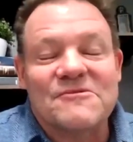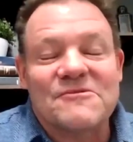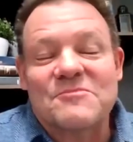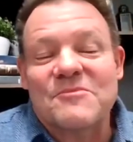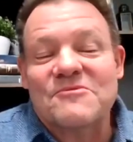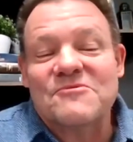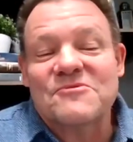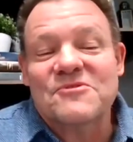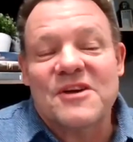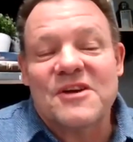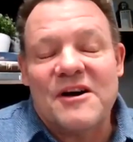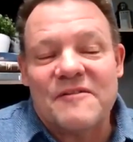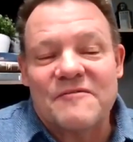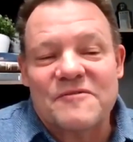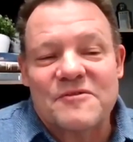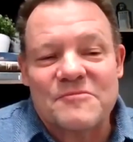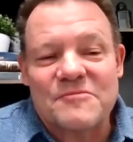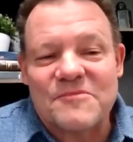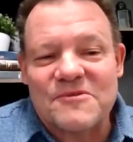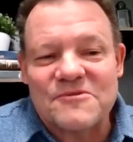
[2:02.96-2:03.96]
was most
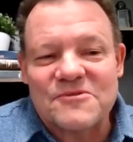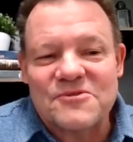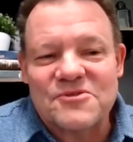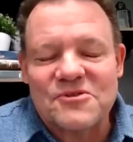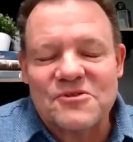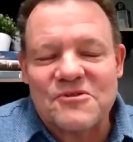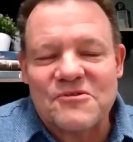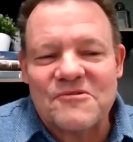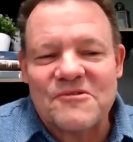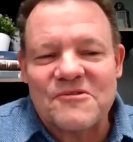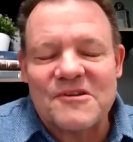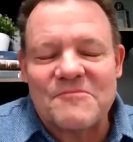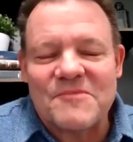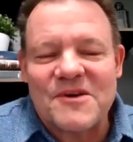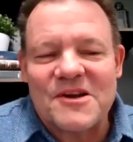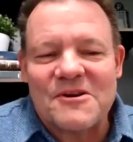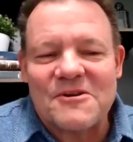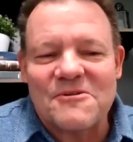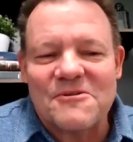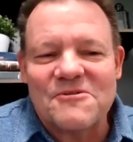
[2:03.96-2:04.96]
comfortable. So in
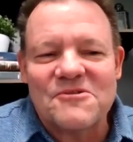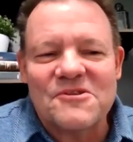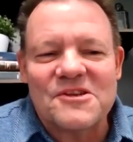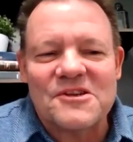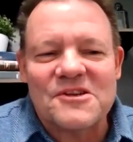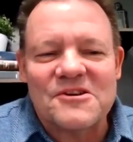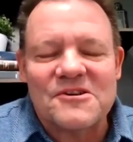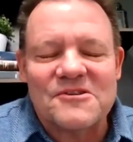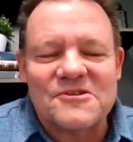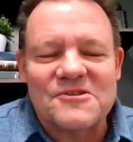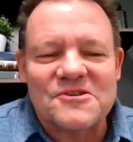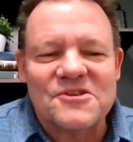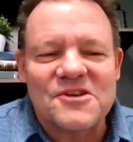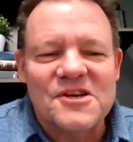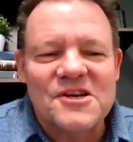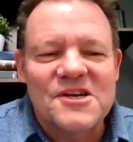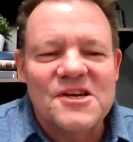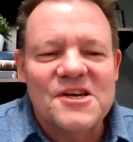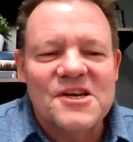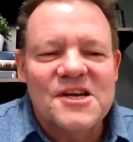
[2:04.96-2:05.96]
my early years,
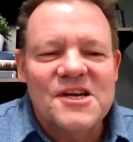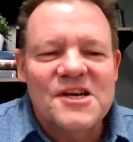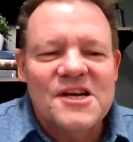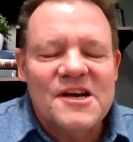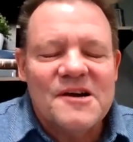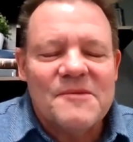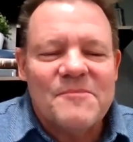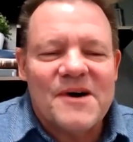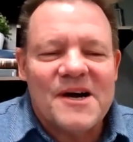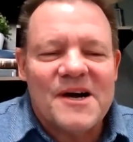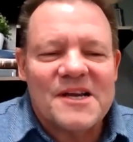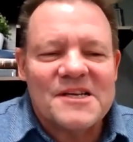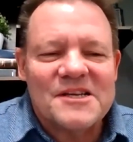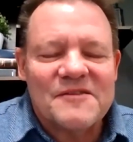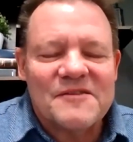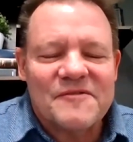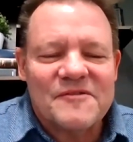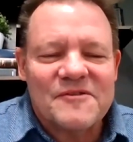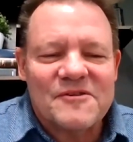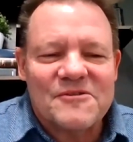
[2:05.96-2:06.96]
my
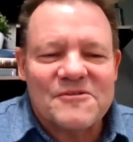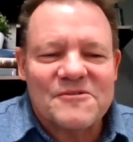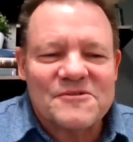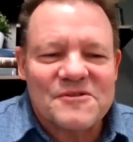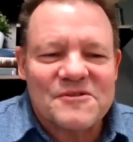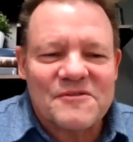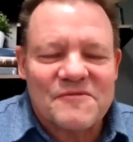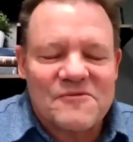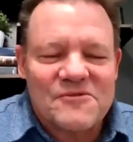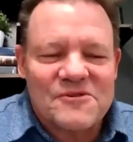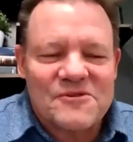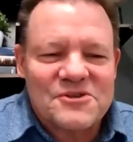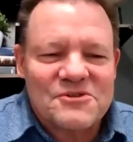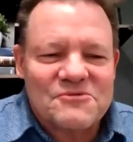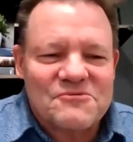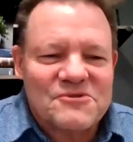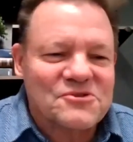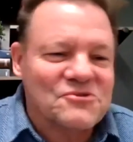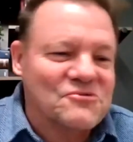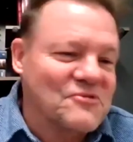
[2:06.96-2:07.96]
difficult divorce
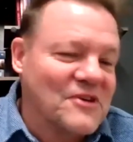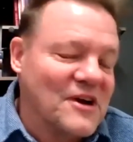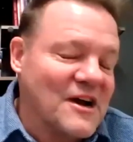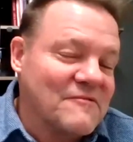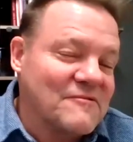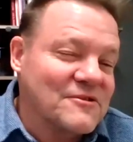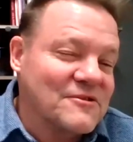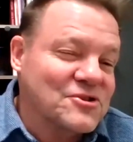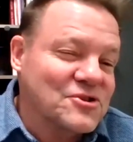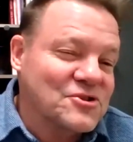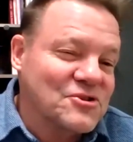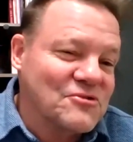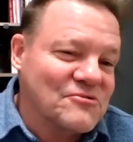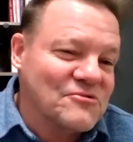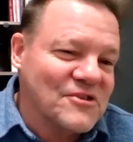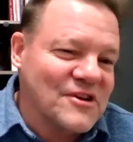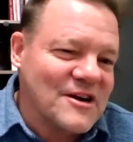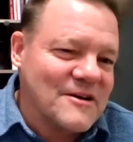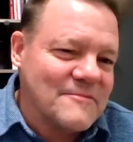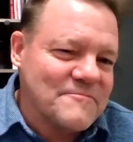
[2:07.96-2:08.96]
was whoever
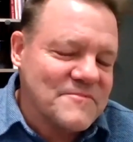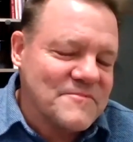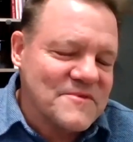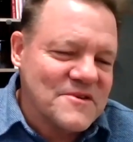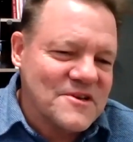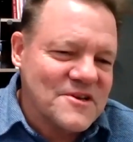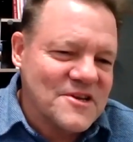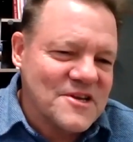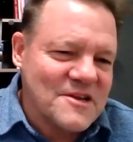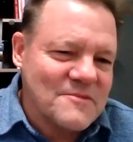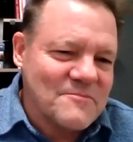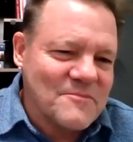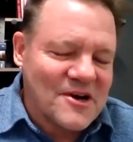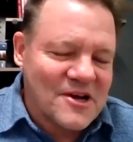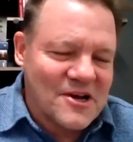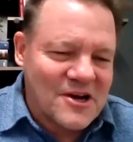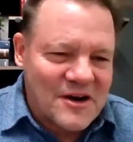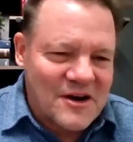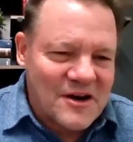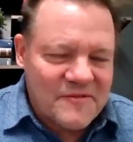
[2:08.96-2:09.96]
showed up in
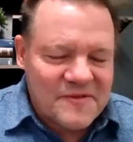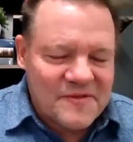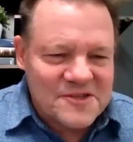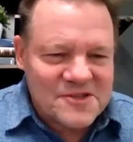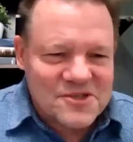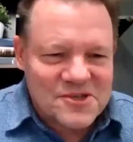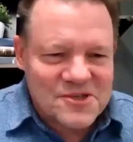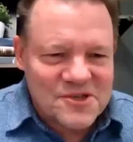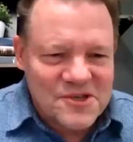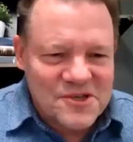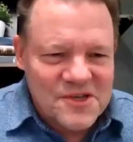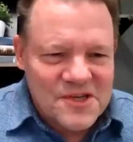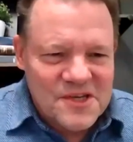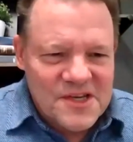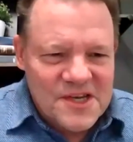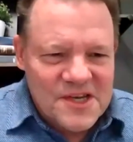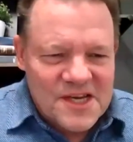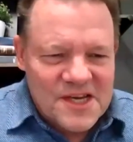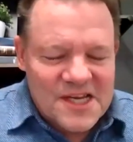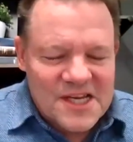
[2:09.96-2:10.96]
my office.
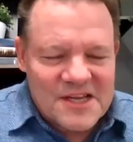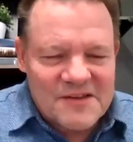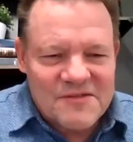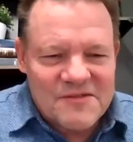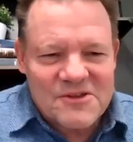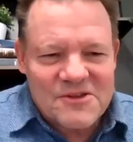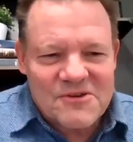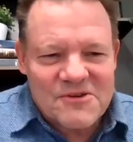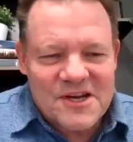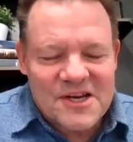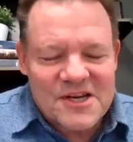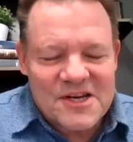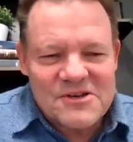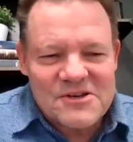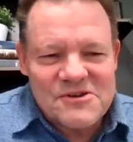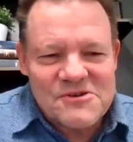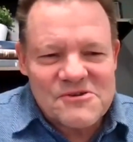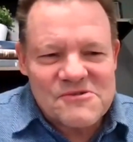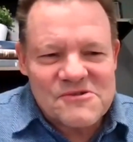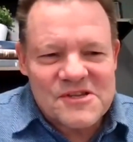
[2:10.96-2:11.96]
And even though I
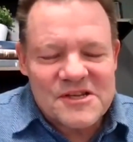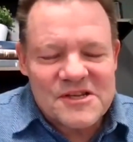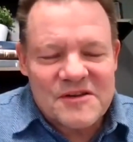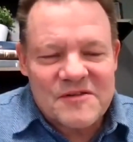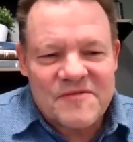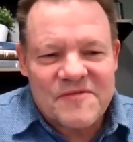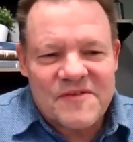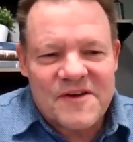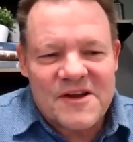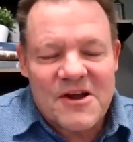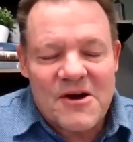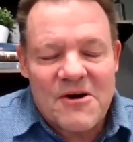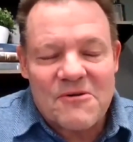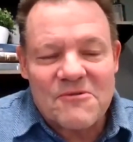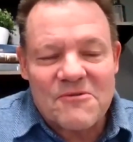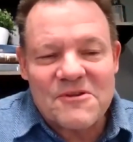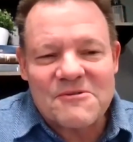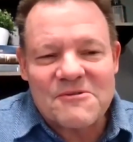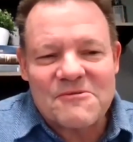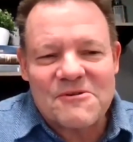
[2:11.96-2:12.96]
knew that if I
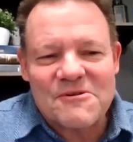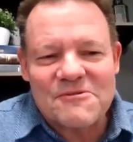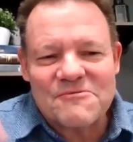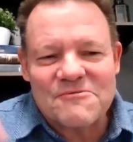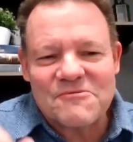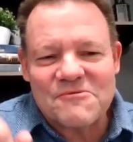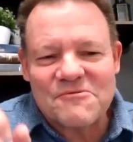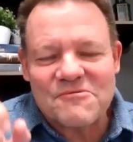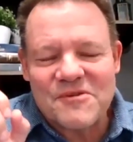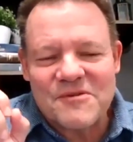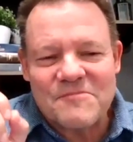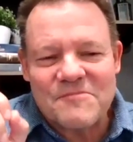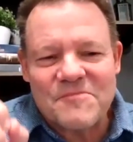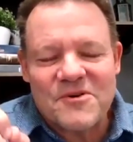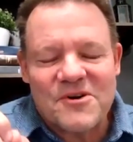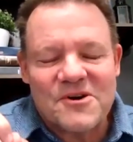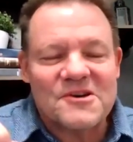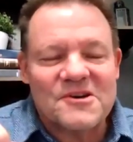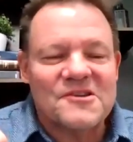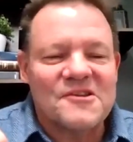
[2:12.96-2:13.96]
only worked with one
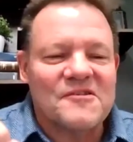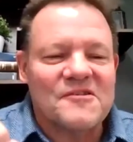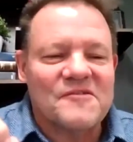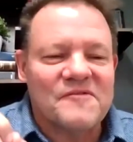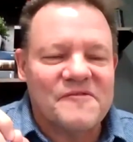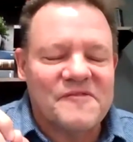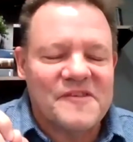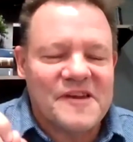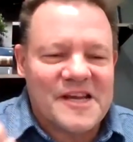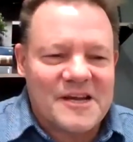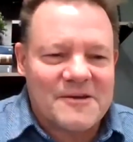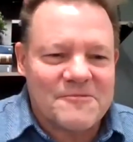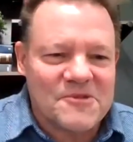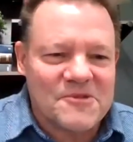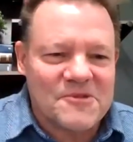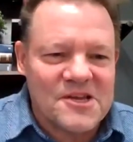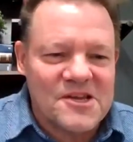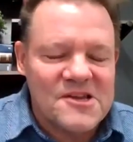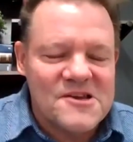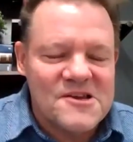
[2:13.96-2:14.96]
part of the
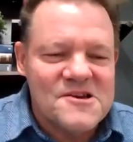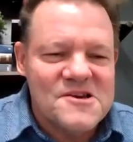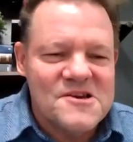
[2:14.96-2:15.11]
family,